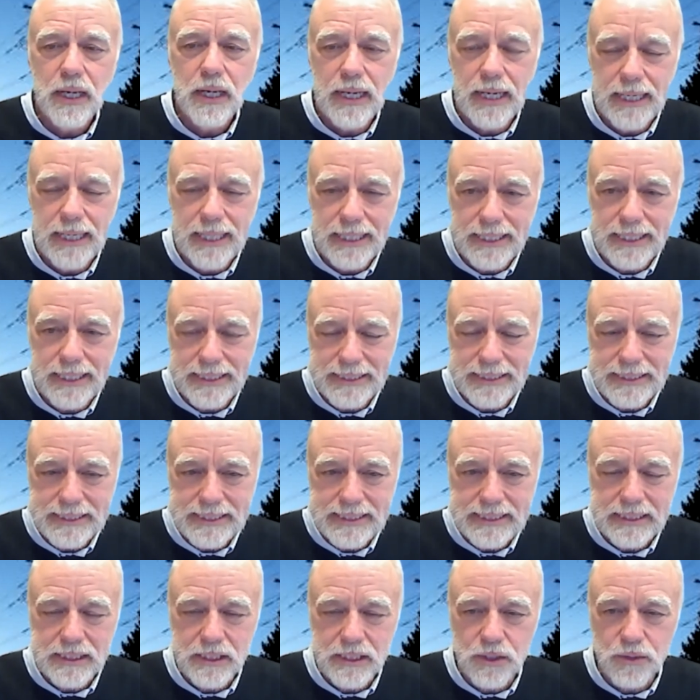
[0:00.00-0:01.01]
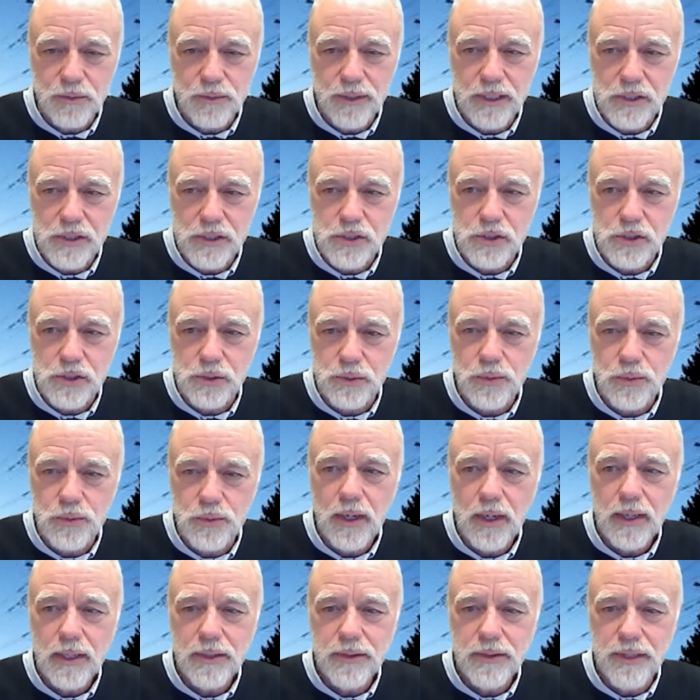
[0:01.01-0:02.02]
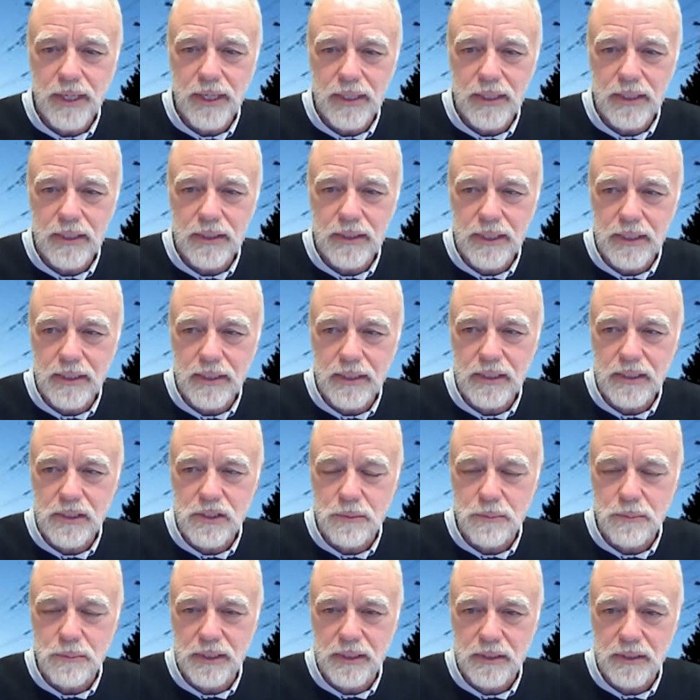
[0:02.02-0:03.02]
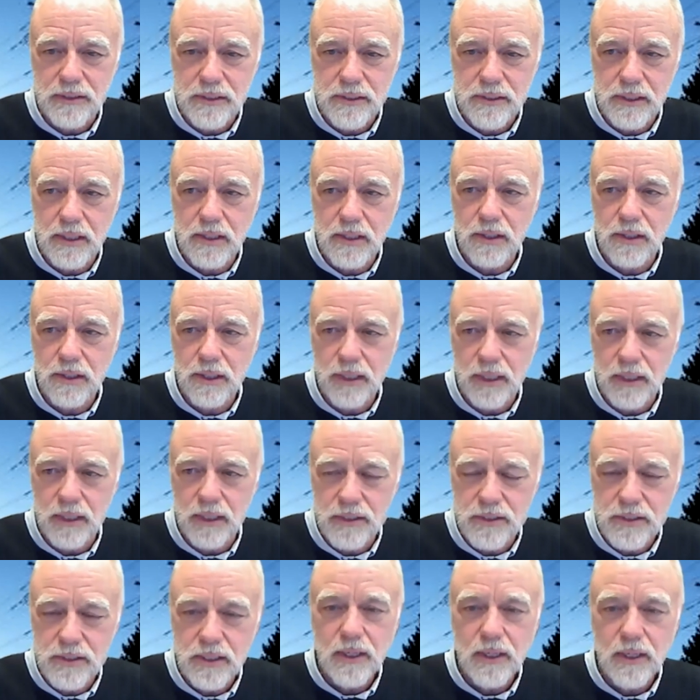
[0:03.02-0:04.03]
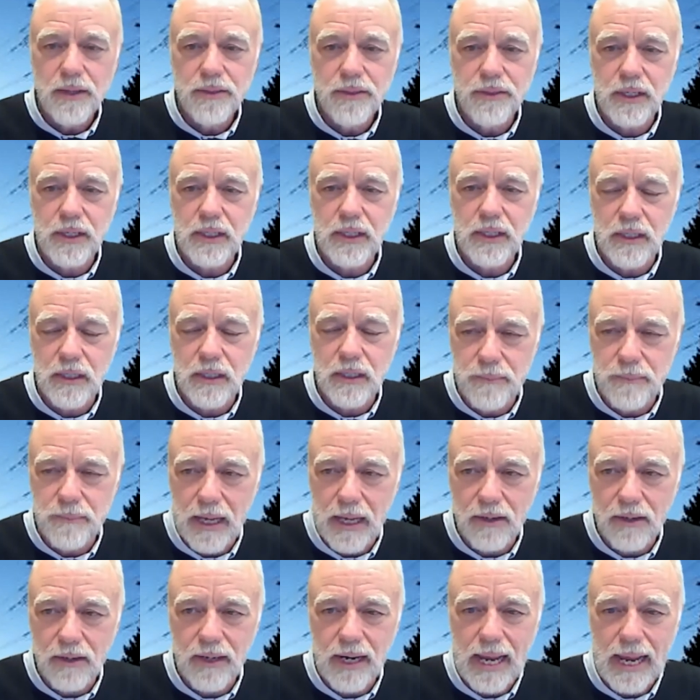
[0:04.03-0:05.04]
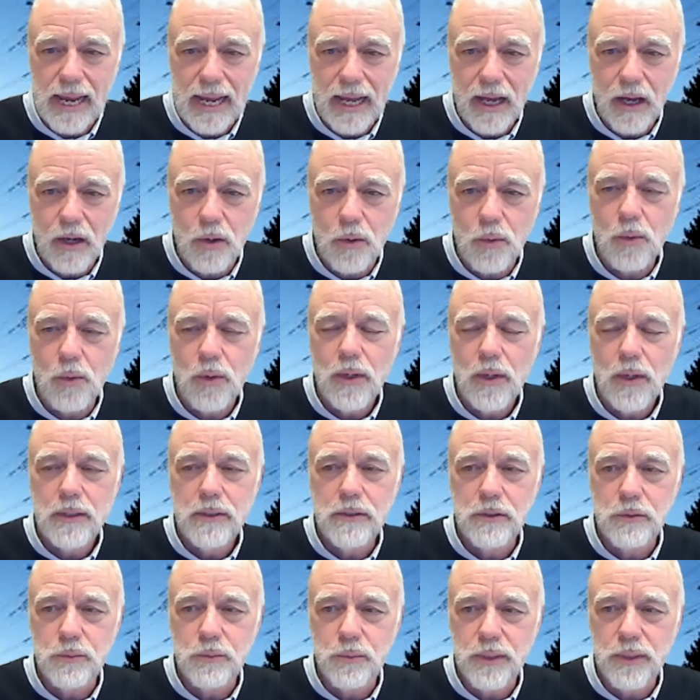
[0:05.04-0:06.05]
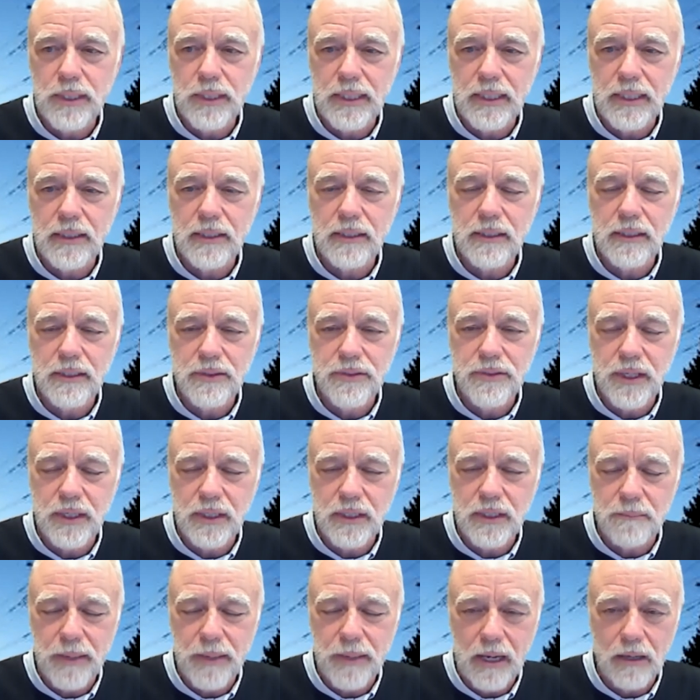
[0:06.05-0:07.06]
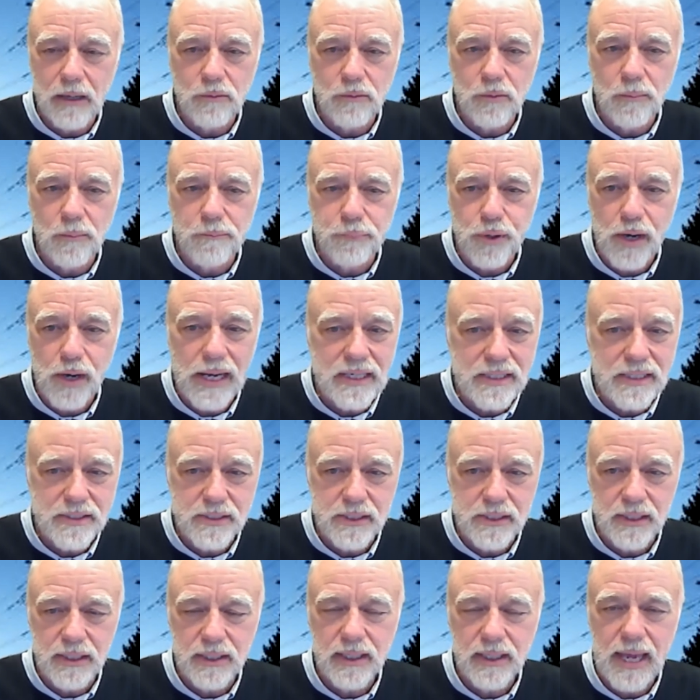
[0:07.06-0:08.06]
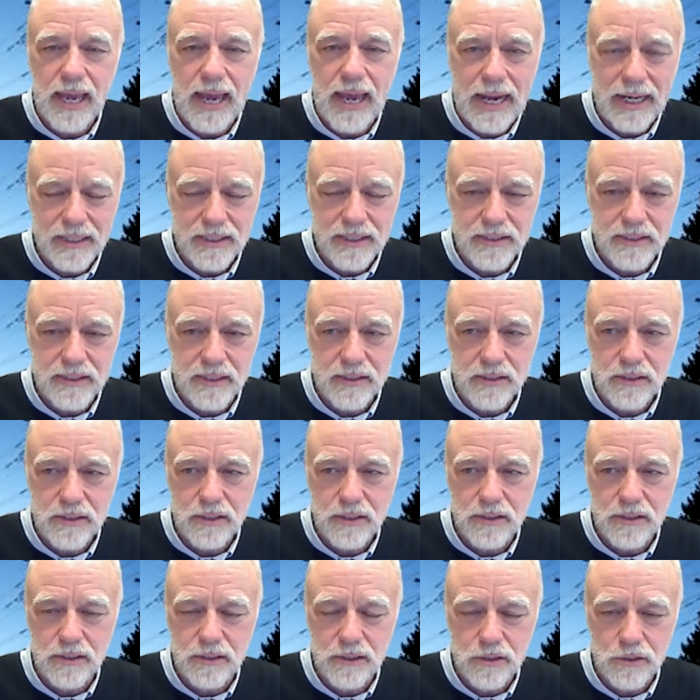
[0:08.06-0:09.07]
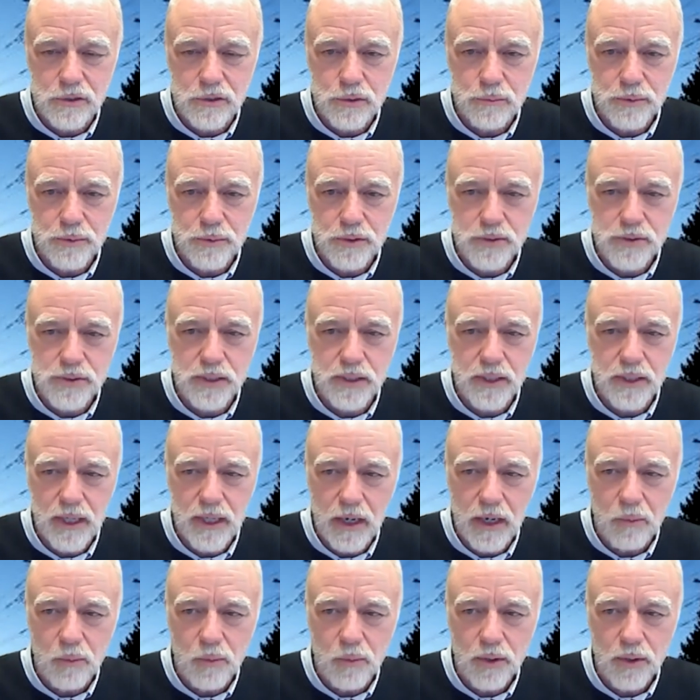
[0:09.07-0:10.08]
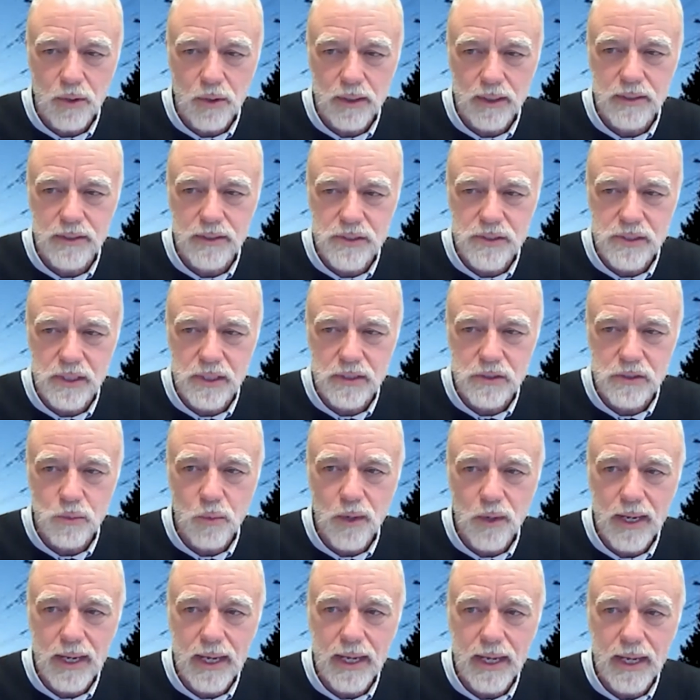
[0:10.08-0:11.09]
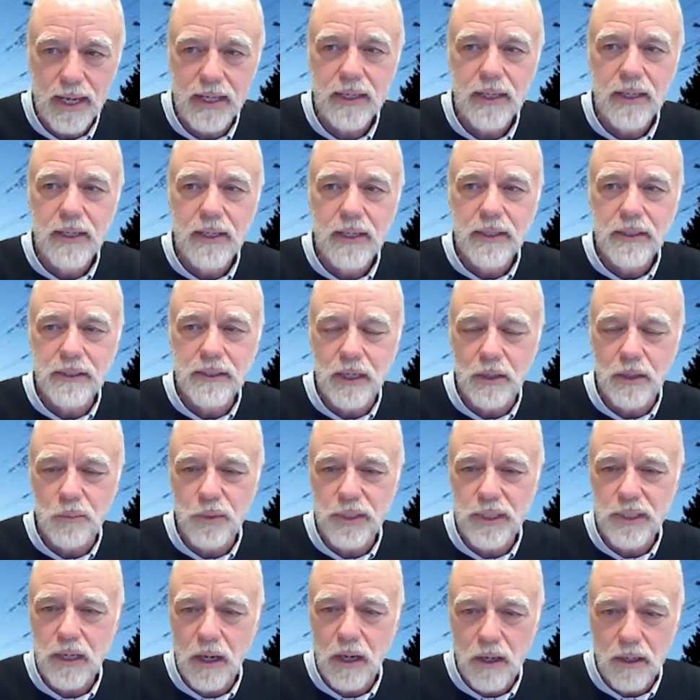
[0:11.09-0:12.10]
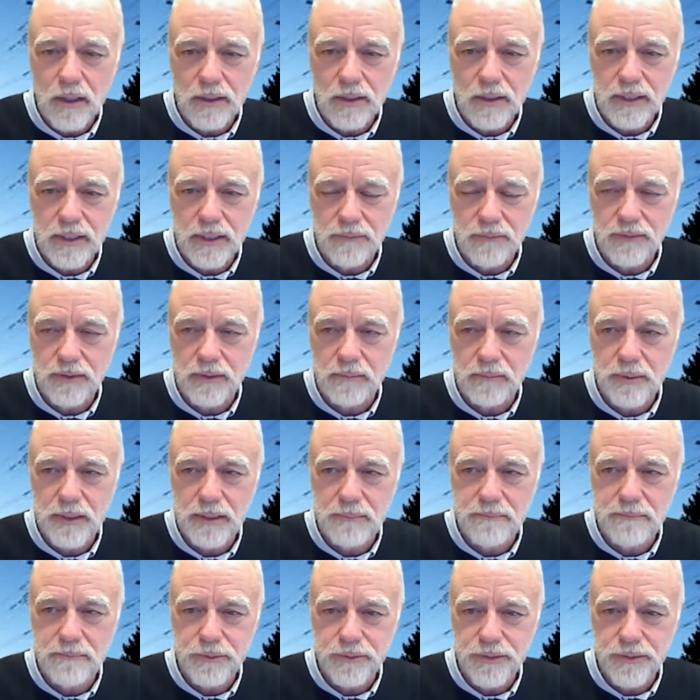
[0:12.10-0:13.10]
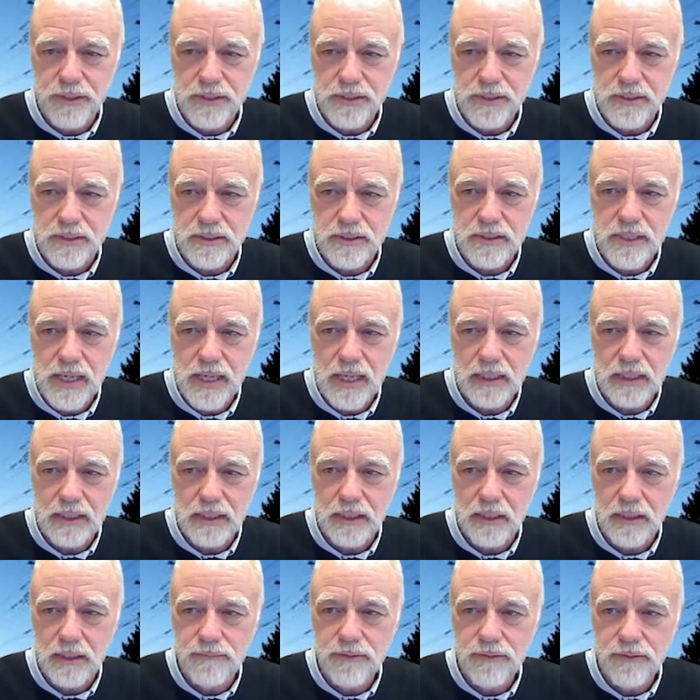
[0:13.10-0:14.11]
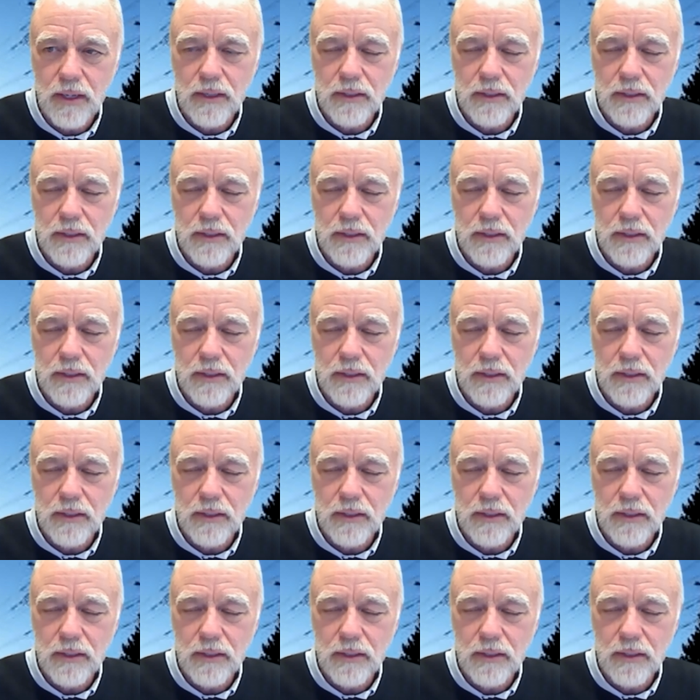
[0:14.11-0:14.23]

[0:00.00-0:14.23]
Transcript: uh, you know issue that that needs to be considered is thinking about how do we think about pricing access to the distribution network in such a way that we aren't giving people this incentive